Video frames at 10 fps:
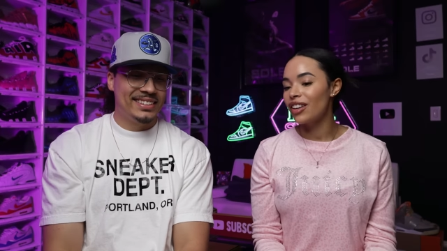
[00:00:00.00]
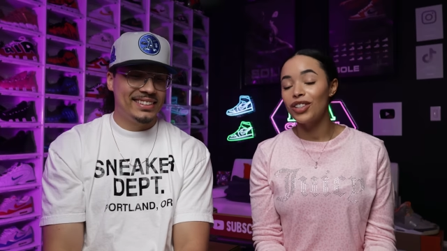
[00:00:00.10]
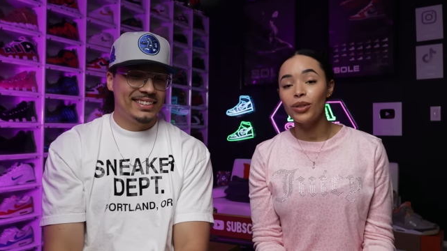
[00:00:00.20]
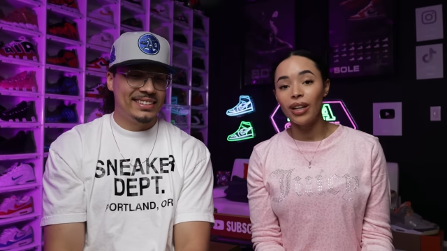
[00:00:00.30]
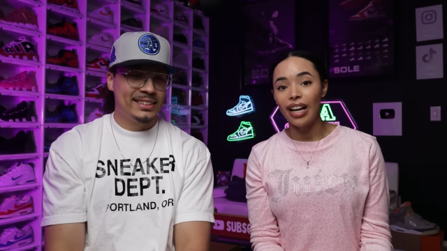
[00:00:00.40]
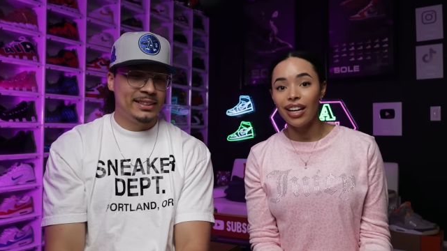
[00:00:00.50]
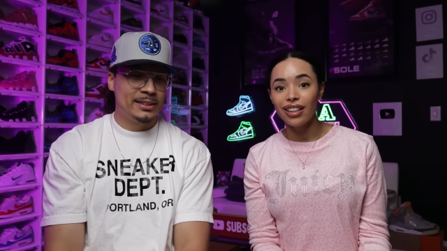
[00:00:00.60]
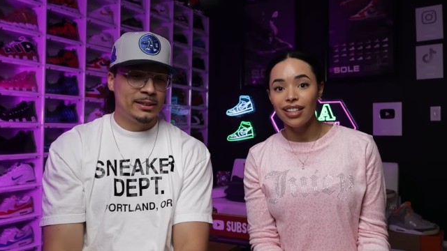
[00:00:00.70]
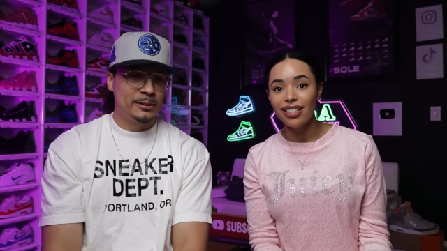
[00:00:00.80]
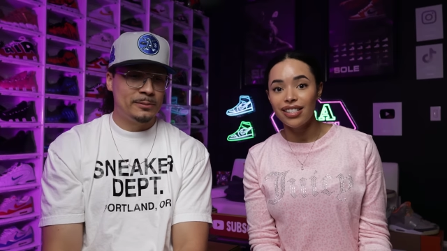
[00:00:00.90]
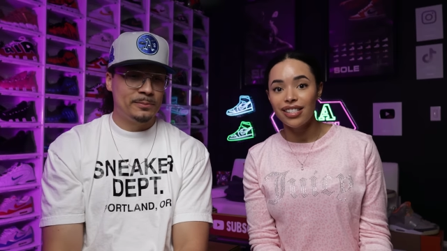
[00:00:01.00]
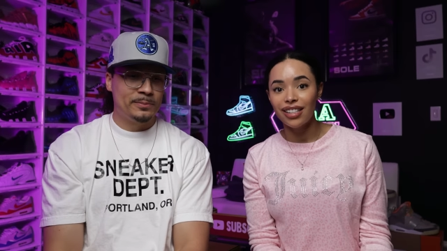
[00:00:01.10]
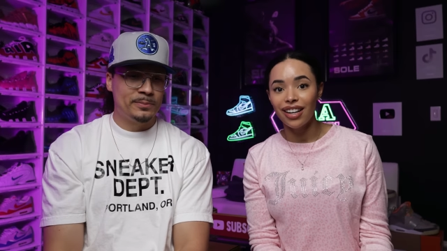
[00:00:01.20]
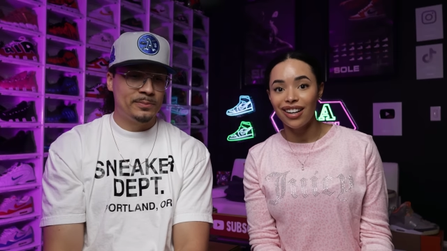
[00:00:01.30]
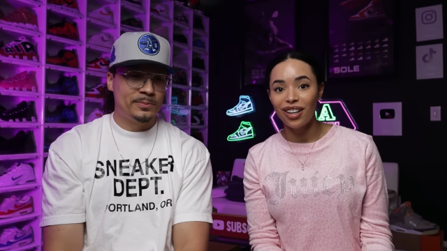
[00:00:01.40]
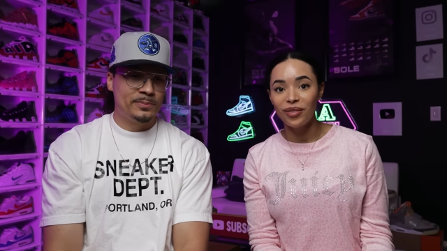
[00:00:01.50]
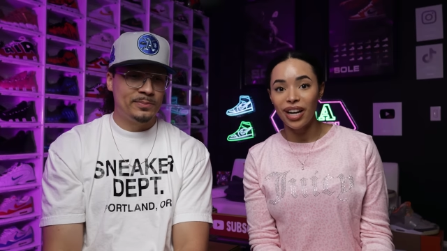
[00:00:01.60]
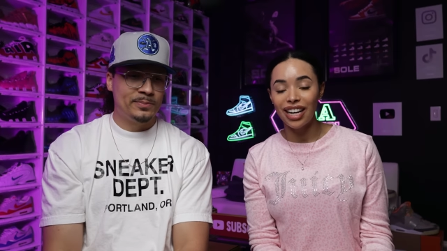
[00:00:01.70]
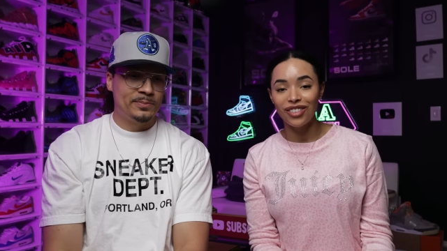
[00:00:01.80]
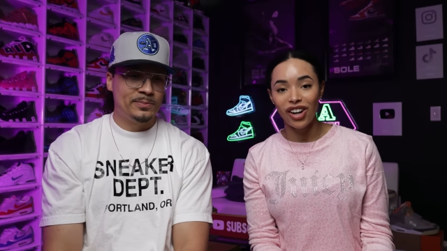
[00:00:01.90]
Speaker 1: if you like this um,
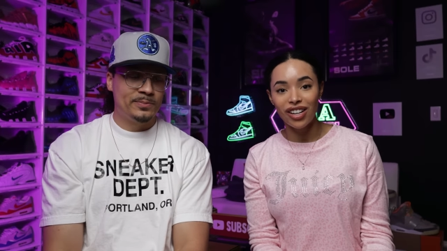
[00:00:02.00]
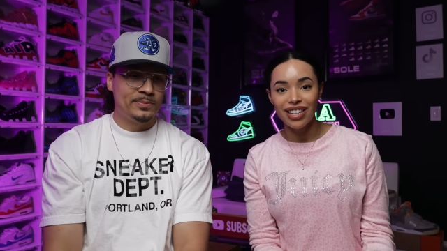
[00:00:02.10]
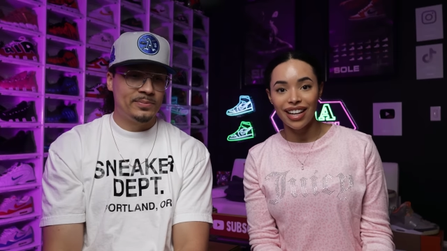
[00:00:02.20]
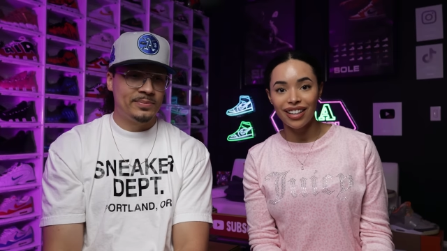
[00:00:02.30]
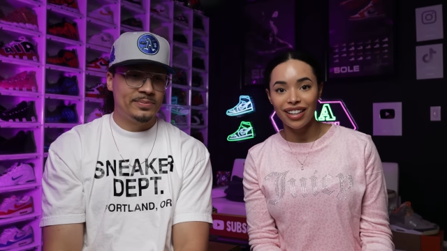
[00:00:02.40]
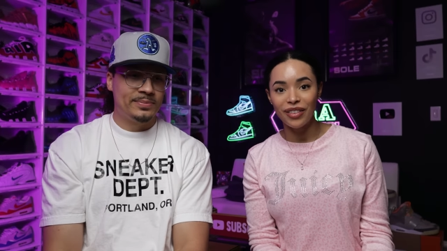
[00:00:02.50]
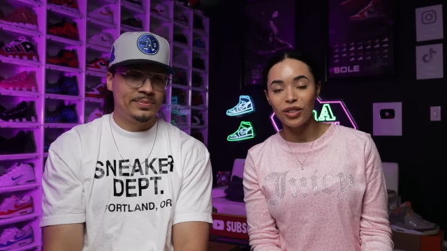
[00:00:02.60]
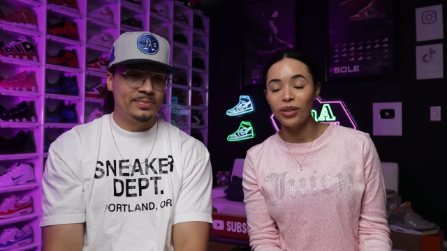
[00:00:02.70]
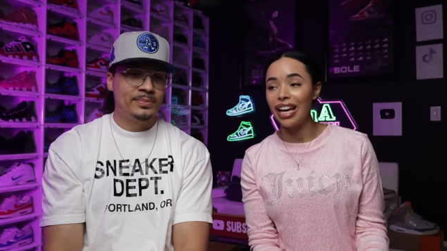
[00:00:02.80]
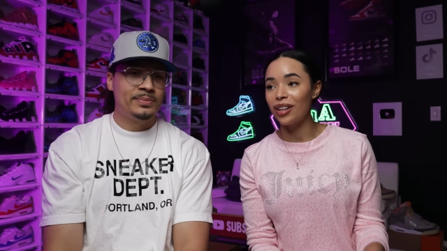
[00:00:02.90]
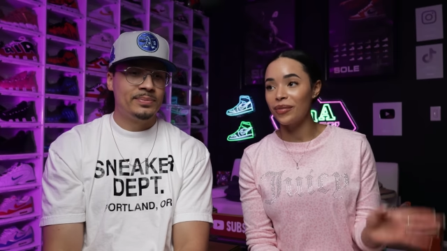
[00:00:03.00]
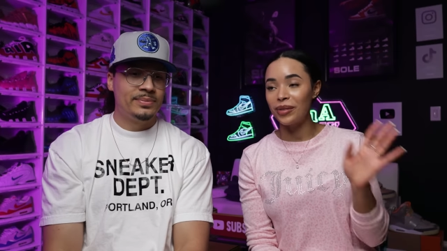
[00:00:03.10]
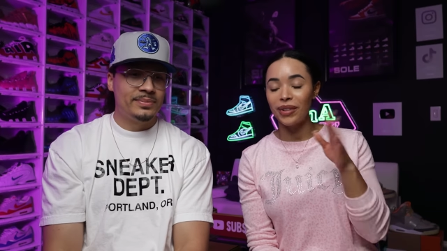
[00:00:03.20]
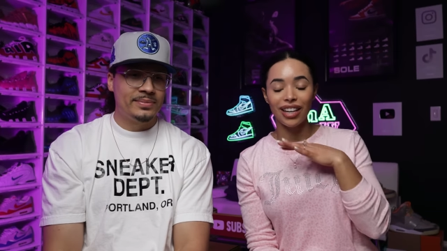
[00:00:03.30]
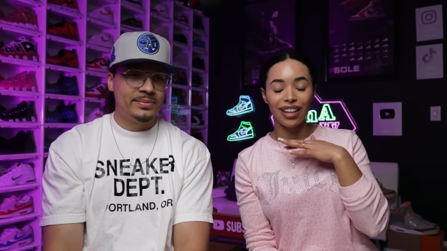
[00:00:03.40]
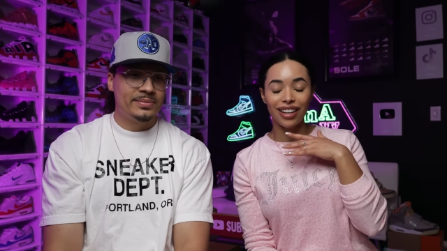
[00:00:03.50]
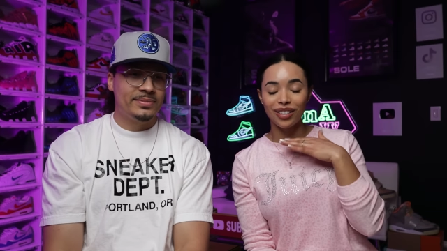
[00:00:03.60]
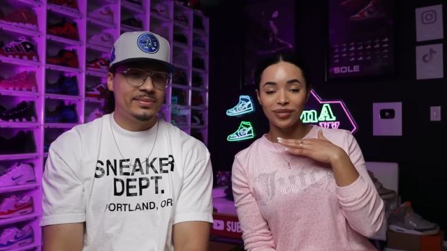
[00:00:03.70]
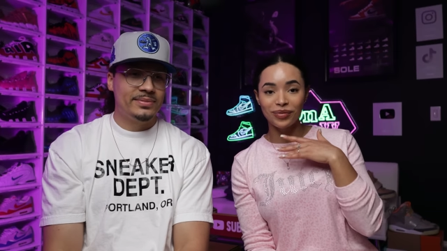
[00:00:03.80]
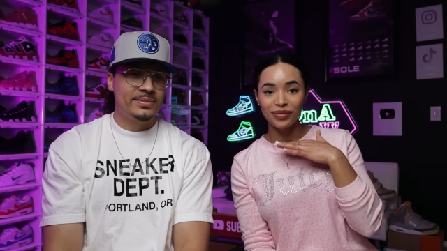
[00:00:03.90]
kind of content, if you like me being,
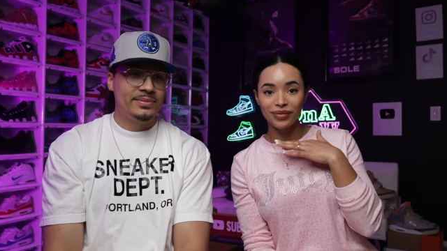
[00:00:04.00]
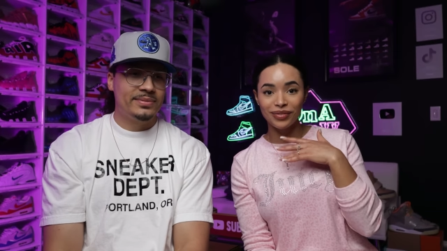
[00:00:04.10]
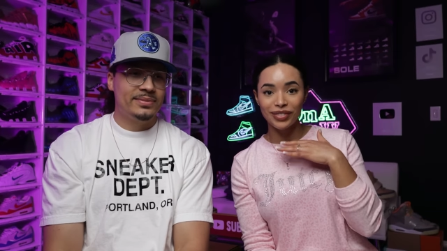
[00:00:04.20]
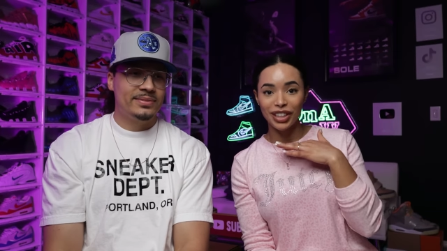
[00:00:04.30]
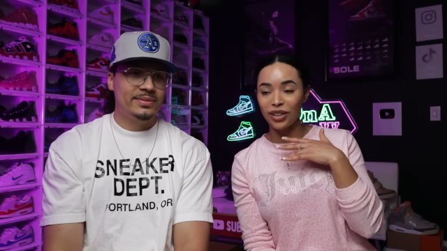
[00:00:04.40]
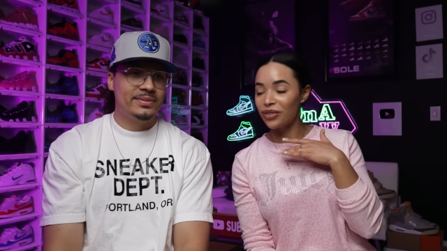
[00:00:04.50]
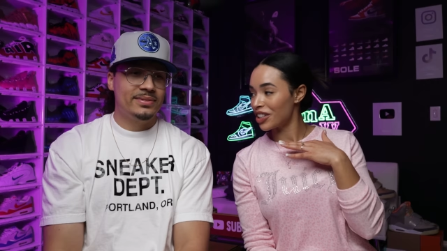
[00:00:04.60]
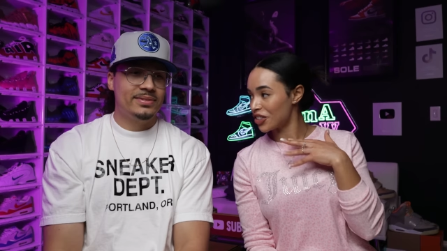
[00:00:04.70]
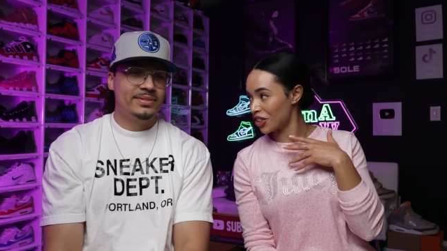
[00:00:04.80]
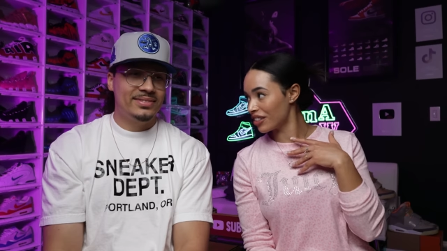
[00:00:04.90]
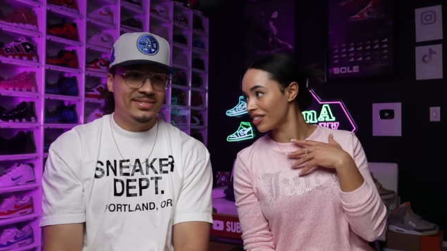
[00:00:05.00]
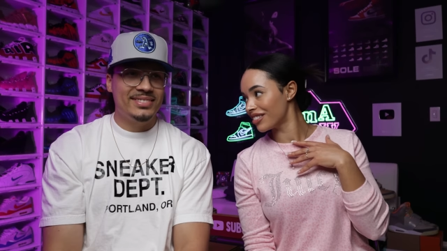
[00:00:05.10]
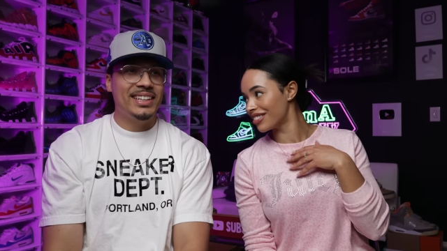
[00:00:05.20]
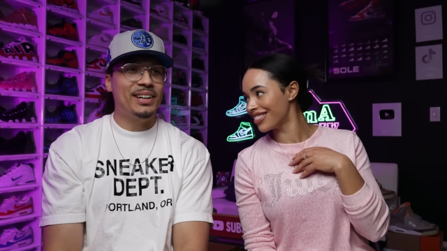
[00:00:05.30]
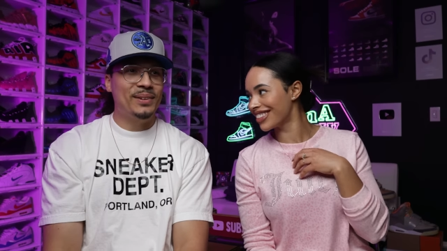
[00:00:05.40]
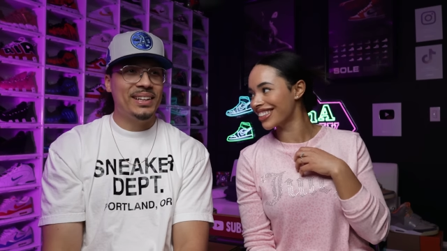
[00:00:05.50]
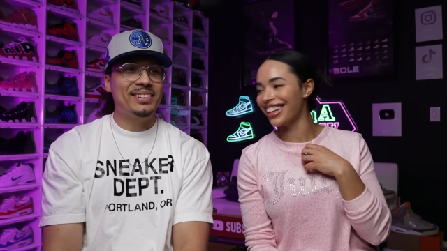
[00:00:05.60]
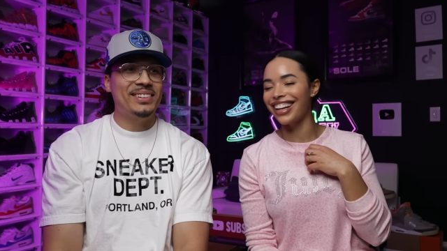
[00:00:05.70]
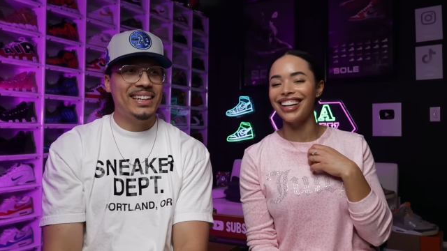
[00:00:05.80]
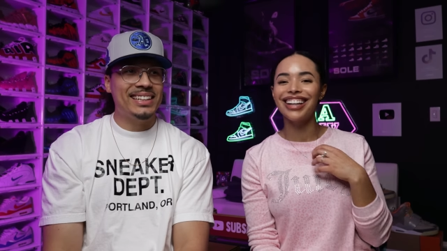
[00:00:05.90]
um, you know, featured.
Speaker 2: Yeah, we
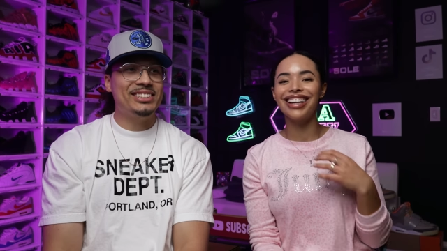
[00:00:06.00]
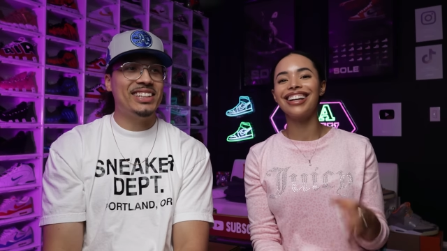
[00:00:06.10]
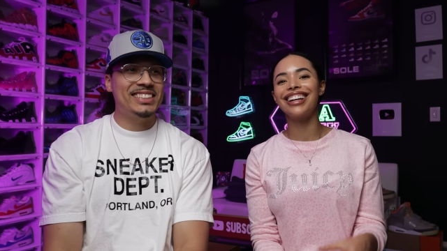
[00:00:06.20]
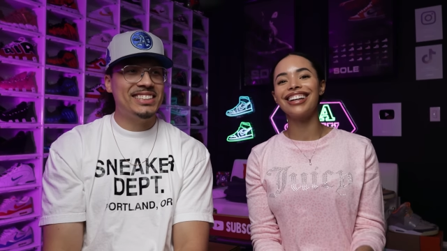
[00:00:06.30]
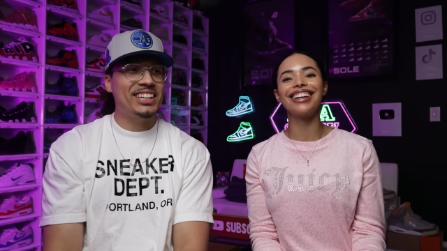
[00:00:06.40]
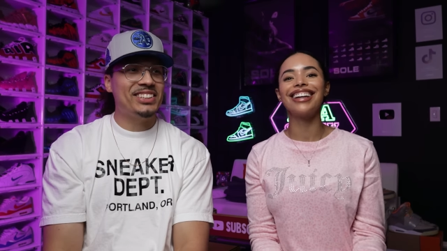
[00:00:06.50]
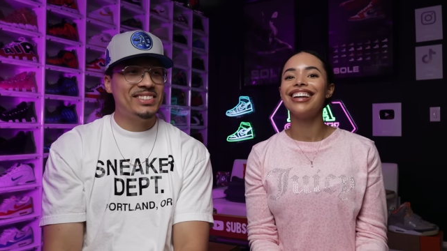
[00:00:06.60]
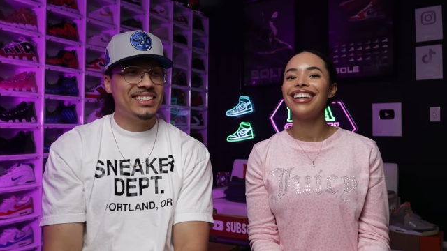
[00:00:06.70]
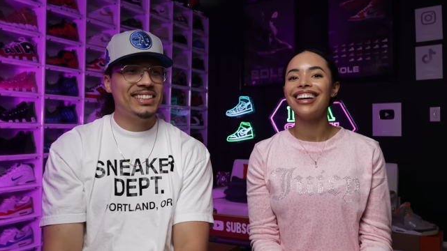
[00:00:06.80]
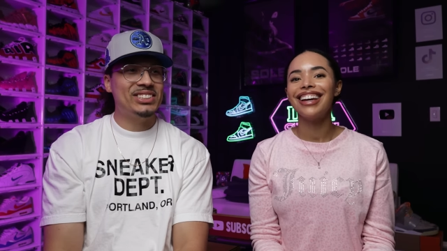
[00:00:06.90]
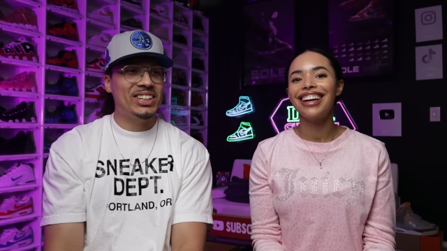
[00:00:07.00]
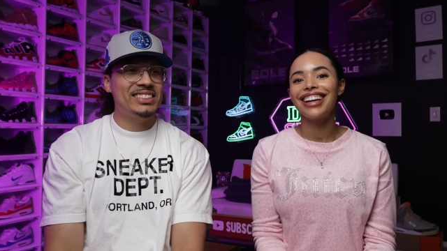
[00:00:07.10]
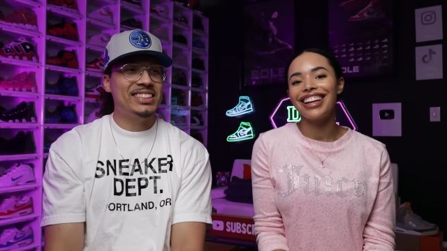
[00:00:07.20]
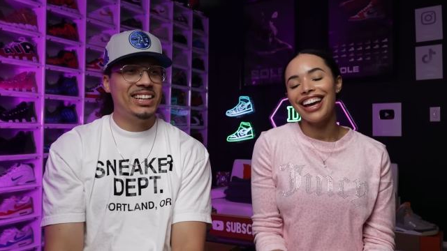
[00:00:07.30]
can we can get you on the channel. We can get you on the